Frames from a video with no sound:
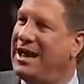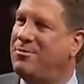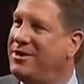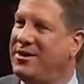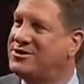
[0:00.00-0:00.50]
that
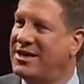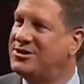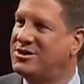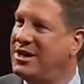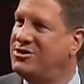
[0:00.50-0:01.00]
happened at the
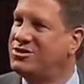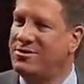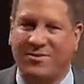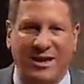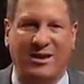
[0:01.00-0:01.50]
assassination
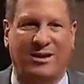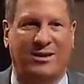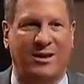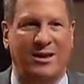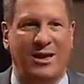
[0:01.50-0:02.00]
of
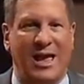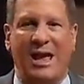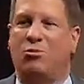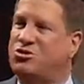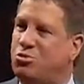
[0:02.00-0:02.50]
Lincoln.
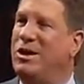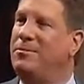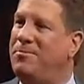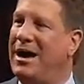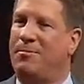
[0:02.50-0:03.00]
It was
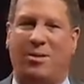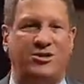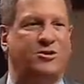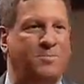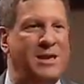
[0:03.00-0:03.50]
written by a
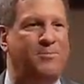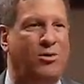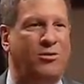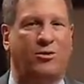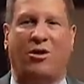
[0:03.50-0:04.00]
bunch of
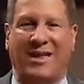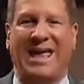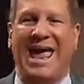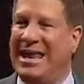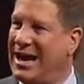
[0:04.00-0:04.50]
people called the
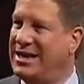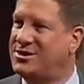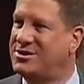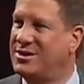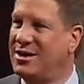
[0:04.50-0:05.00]

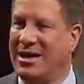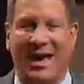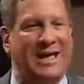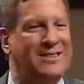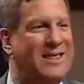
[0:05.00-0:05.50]
Cainites.
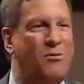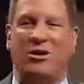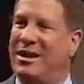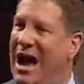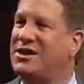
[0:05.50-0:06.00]
And they
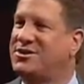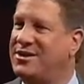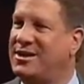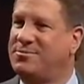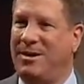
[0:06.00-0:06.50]
were
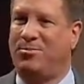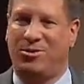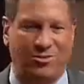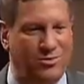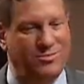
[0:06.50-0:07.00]
Gnostics,
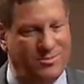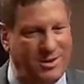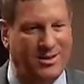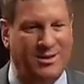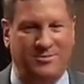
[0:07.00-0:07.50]
people who,
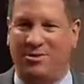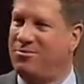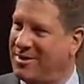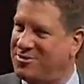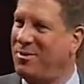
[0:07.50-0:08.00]

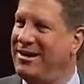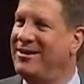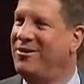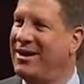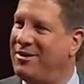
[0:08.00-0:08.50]
we've
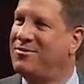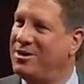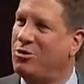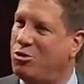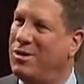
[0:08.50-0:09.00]
explained here,
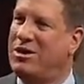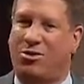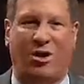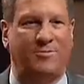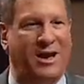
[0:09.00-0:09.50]
have Greek
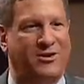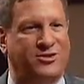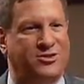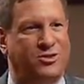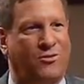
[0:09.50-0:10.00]
thought
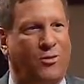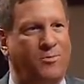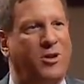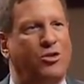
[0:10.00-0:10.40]
patterns and so forth,